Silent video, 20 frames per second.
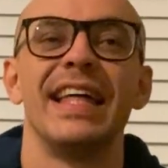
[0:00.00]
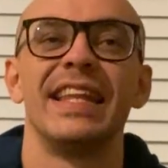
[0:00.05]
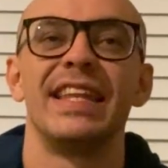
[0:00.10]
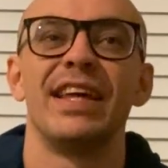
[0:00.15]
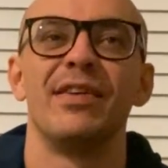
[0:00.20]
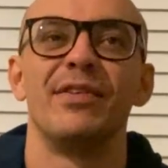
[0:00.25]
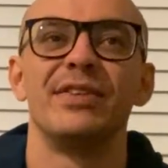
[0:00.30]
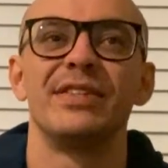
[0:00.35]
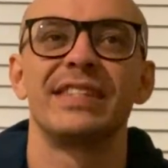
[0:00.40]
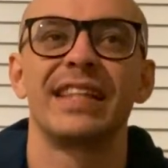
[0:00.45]

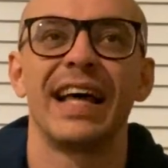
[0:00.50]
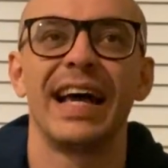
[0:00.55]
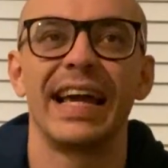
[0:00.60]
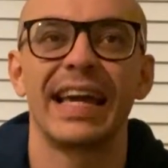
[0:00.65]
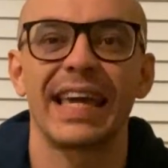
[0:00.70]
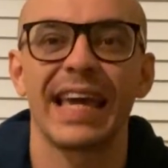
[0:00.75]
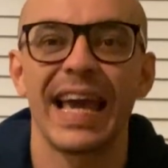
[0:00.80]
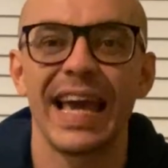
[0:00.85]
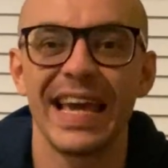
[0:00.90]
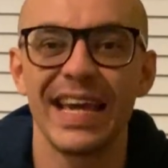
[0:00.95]
There was
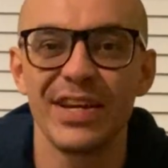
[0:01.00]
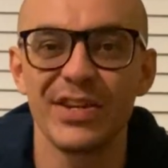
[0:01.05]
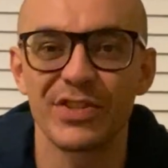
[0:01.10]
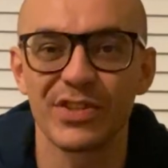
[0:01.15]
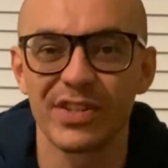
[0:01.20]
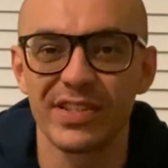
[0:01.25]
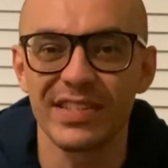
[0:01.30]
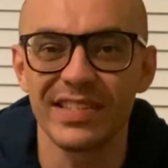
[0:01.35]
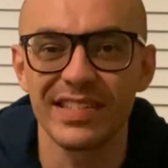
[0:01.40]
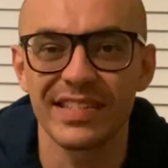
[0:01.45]
like
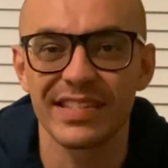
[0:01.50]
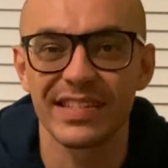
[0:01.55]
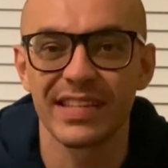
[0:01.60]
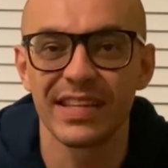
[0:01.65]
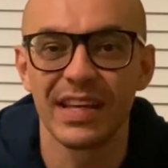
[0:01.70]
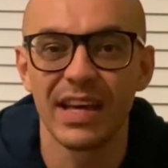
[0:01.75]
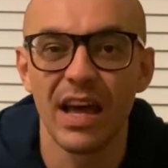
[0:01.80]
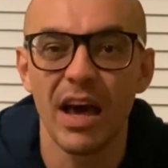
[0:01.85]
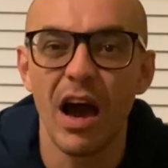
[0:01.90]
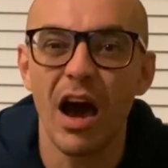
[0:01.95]
Asians.
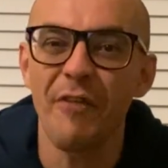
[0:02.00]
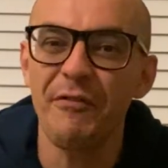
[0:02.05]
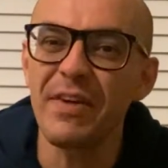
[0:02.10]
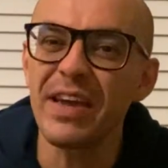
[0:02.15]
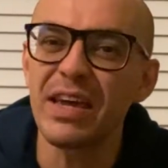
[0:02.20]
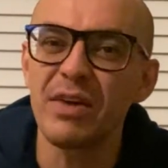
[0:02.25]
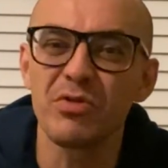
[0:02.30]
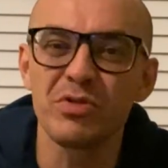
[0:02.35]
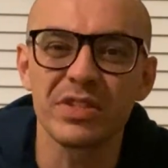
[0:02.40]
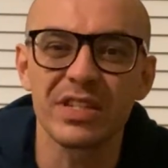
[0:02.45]
I
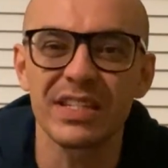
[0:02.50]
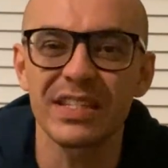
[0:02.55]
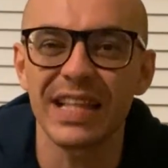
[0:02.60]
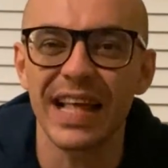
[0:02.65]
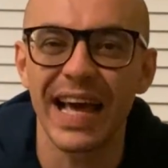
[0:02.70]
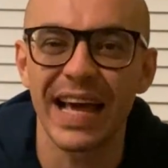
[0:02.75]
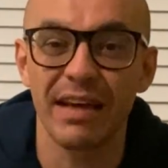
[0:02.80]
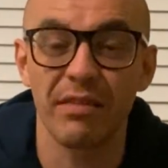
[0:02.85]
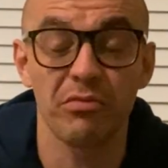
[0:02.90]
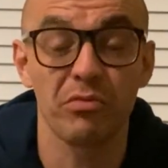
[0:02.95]
think it was just
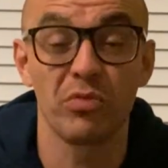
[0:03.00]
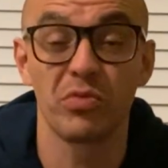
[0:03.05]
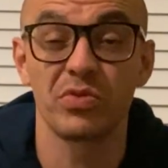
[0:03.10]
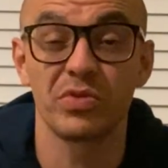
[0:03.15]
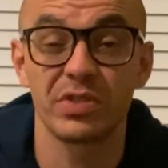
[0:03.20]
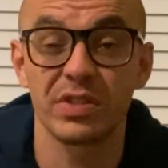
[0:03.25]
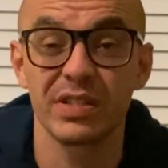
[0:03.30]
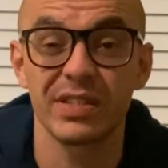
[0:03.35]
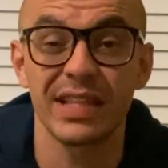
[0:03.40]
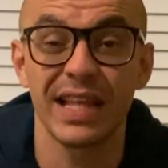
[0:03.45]

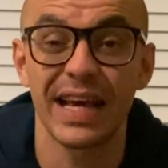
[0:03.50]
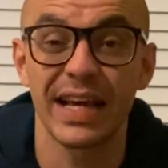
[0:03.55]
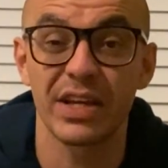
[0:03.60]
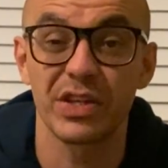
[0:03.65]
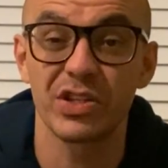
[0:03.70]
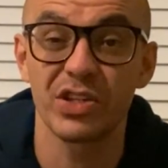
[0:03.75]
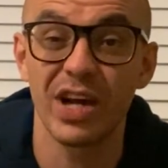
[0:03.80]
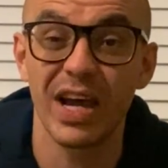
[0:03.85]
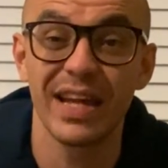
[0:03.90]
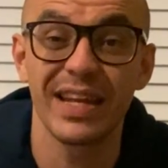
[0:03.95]
like
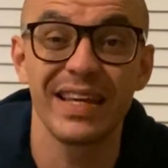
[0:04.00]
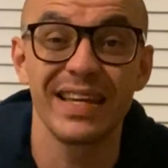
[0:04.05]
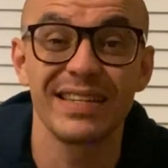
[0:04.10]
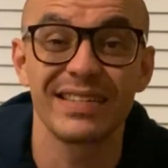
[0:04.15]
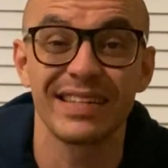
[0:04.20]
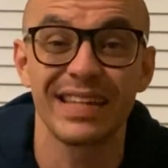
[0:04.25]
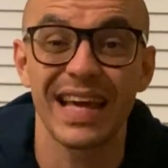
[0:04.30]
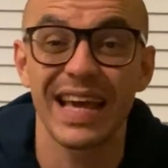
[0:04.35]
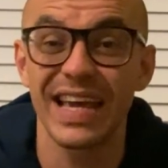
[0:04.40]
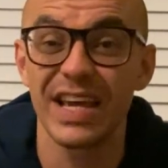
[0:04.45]
Chinese
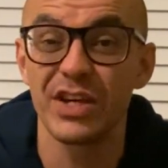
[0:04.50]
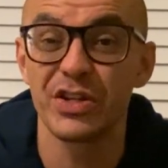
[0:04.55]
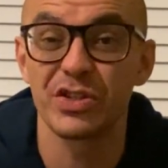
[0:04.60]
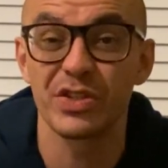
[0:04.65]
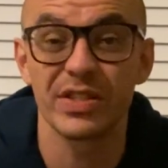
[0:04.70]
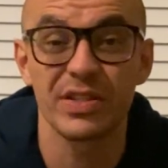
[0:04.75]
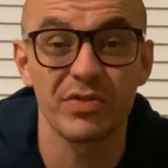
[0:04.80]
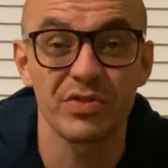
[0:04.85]
and Asians.